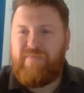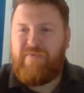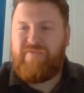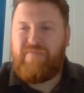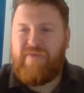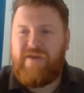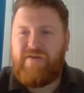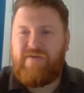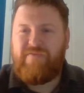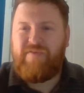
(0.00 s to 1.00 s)
before
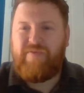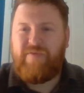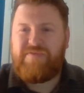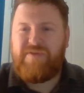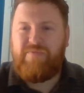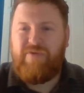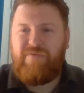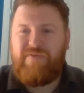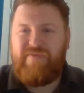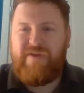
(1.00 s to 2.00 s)
making an offer on the property?
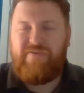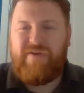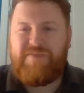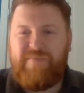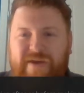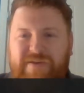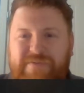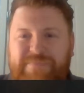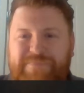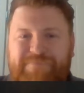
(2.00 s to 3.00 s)
What would the vendor expect?